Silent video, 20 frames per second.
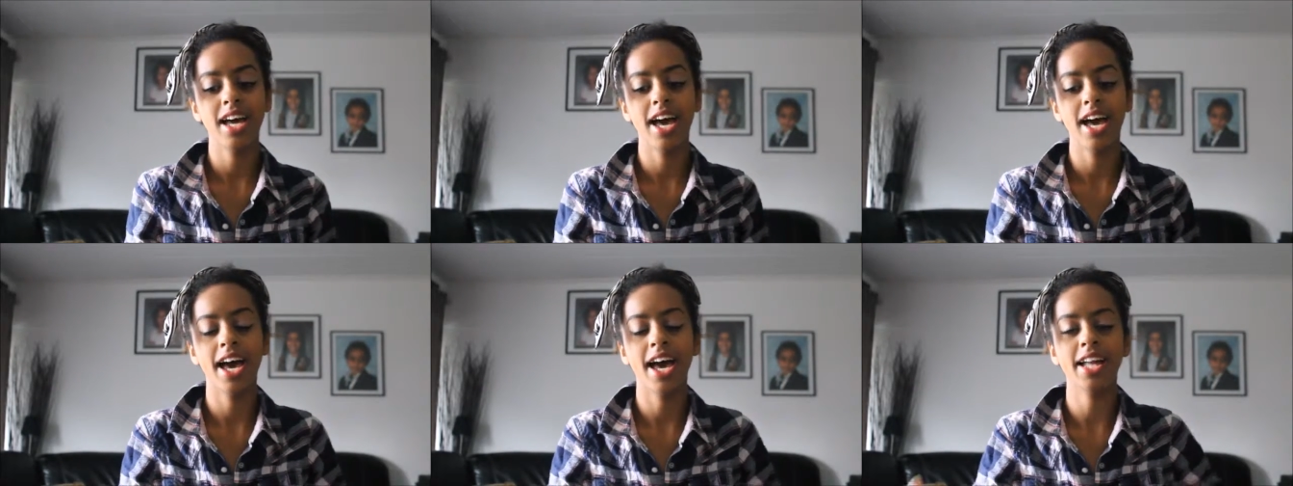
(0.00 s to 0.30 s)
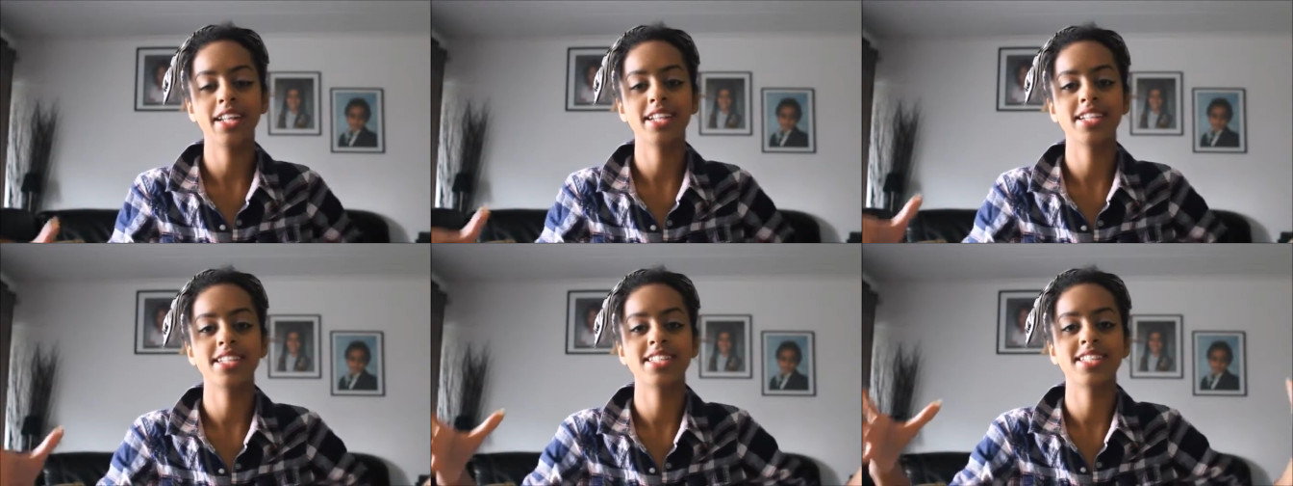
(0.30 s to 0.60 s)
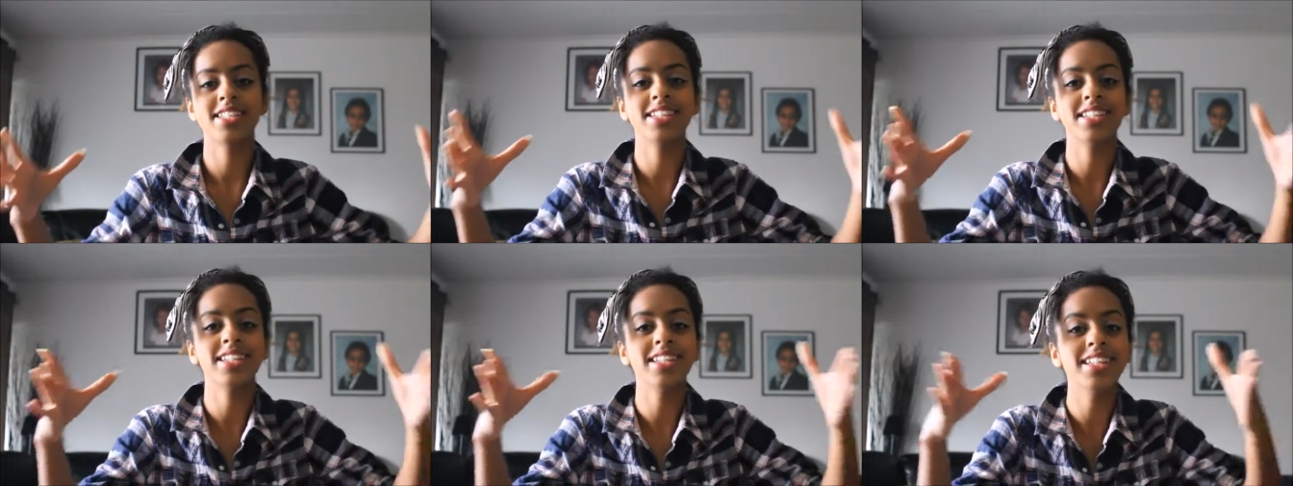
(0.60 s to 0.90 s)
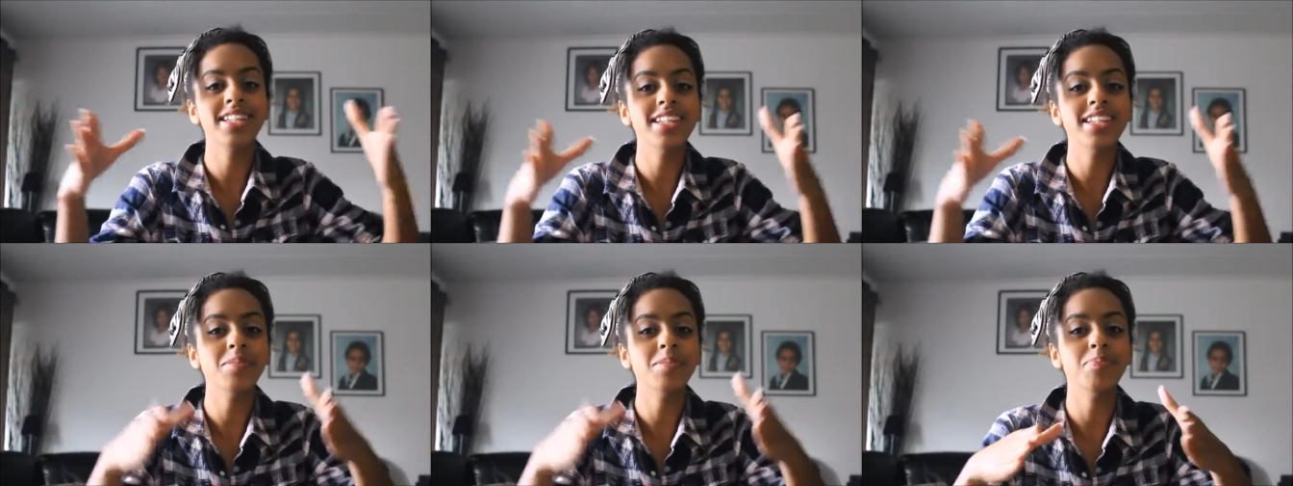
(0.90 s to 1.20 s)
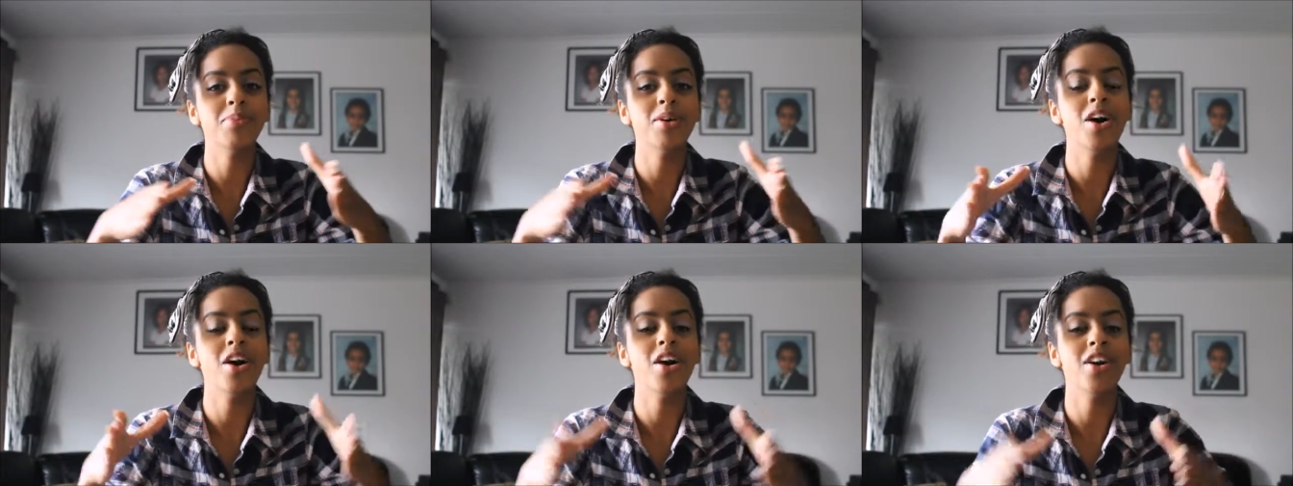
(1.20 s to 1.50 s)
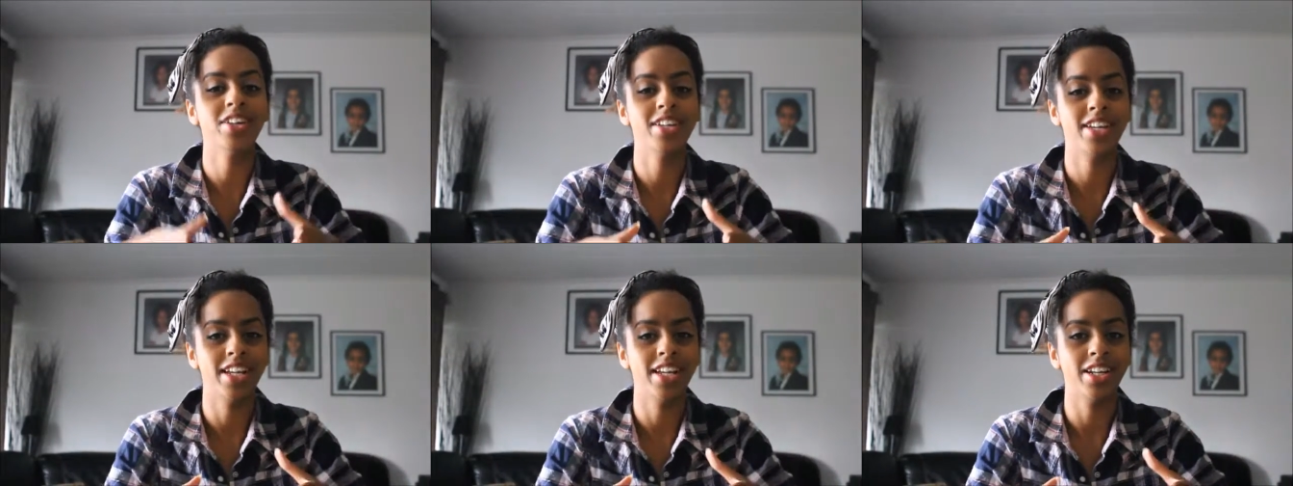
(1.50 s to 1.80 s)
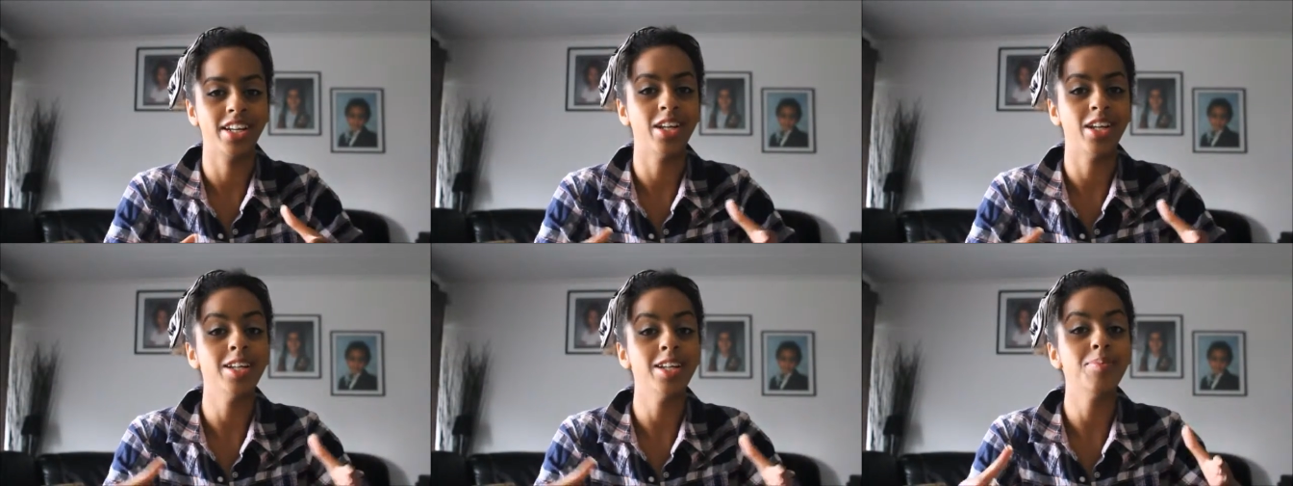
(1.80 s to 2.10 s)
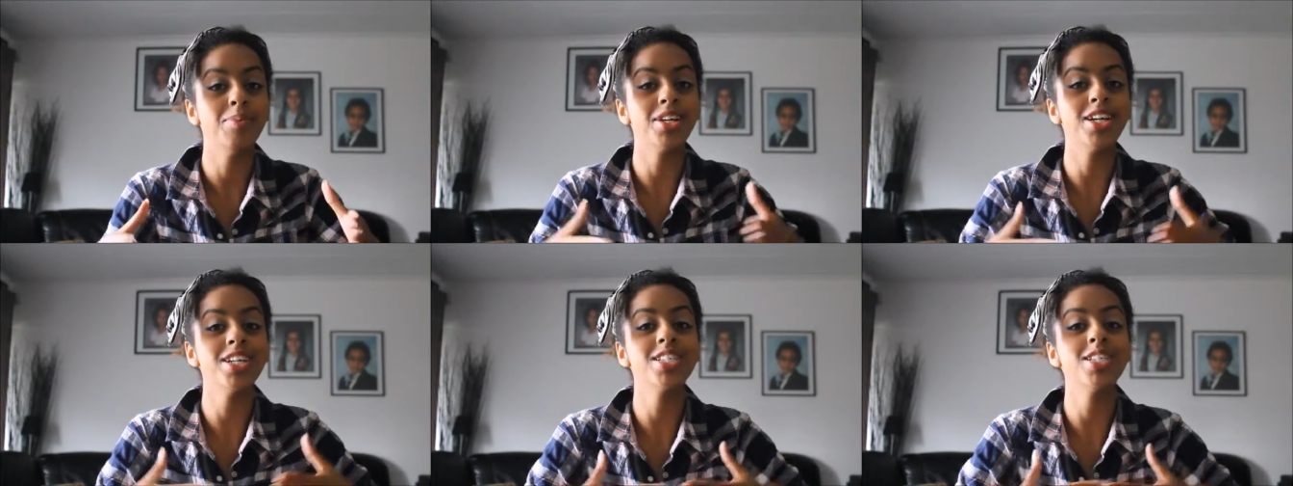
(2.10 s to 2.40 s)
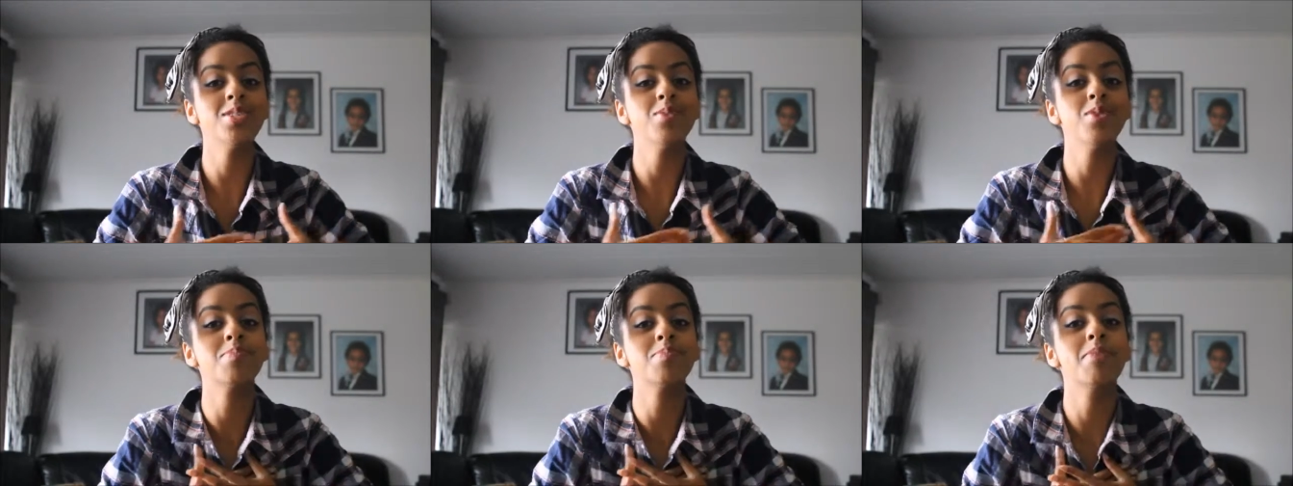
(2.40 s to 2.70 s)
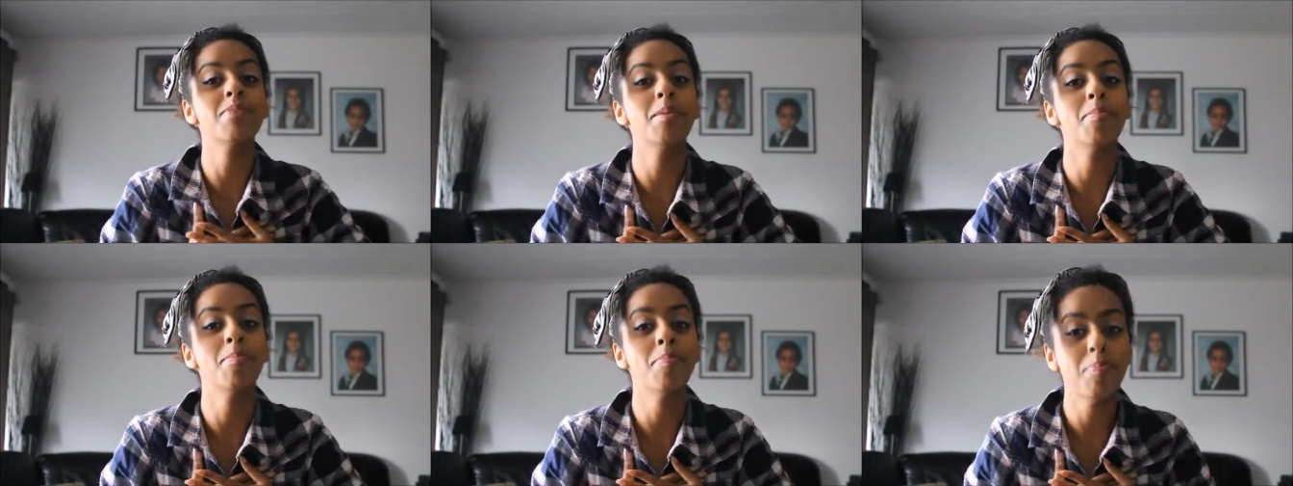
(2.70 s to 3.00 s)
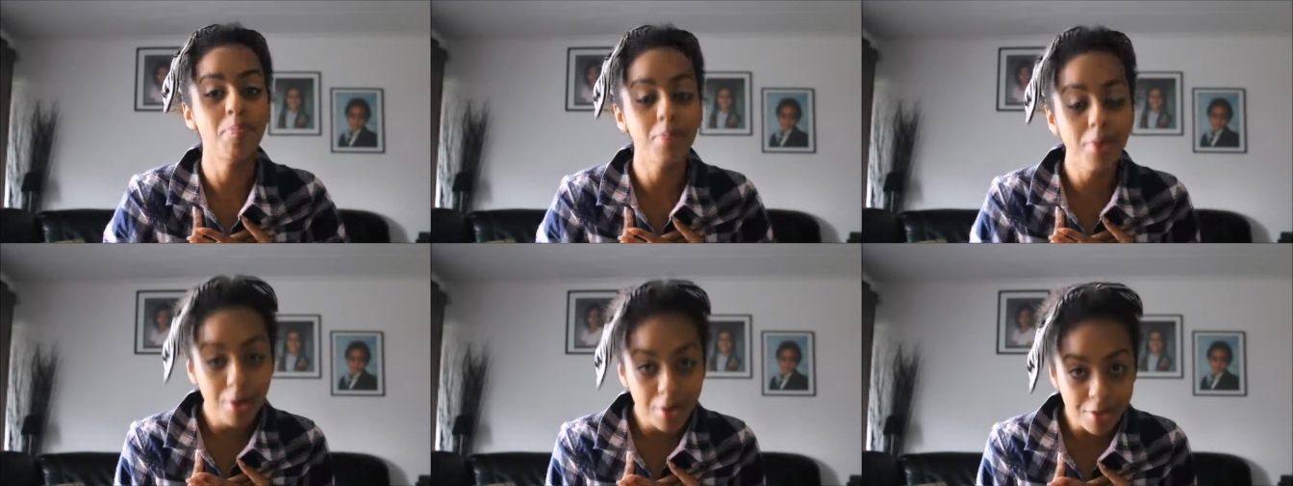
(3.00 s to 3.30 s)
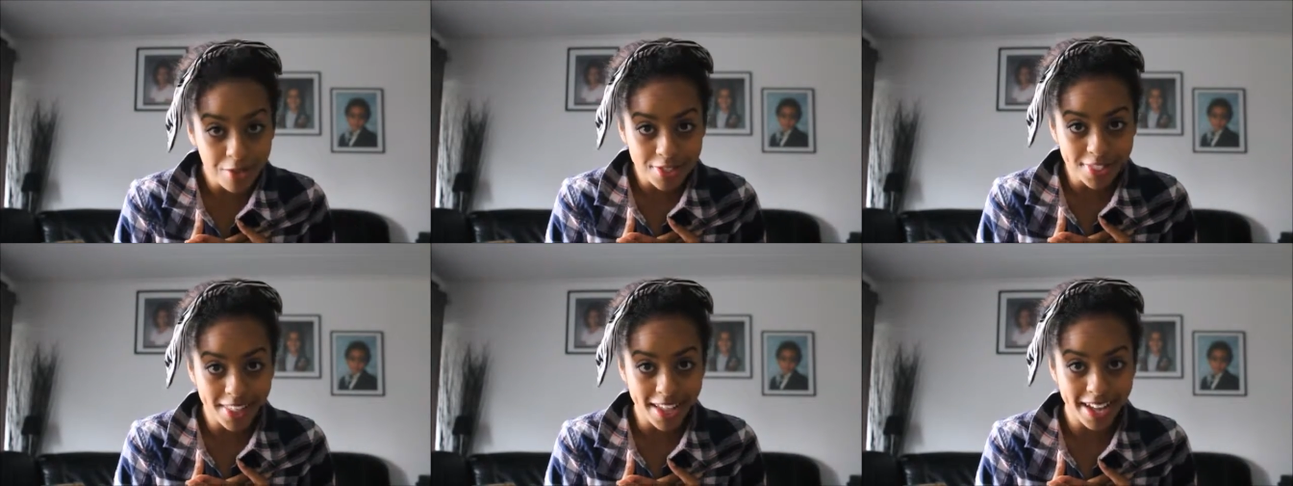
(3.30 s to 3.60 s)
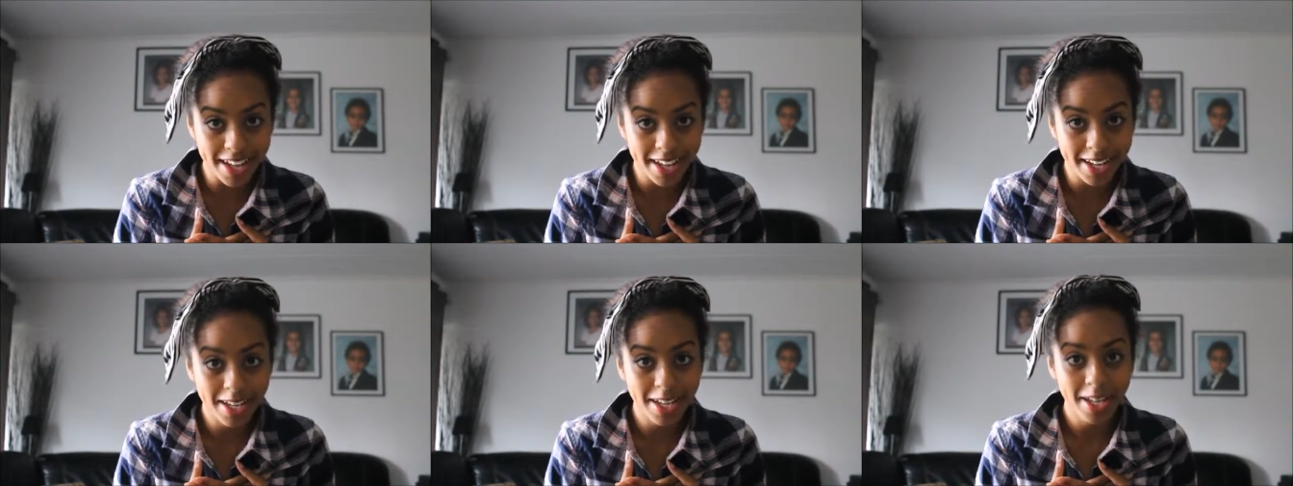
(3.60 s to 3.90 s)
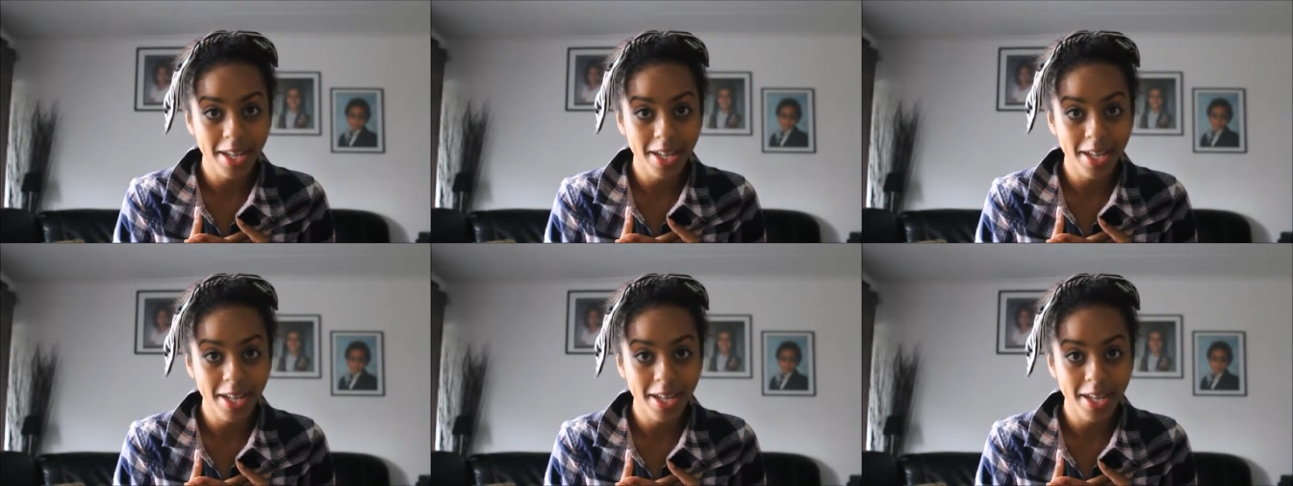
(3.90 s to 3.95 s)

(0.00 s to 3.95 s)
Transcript: had this little party, not because it was my birthday,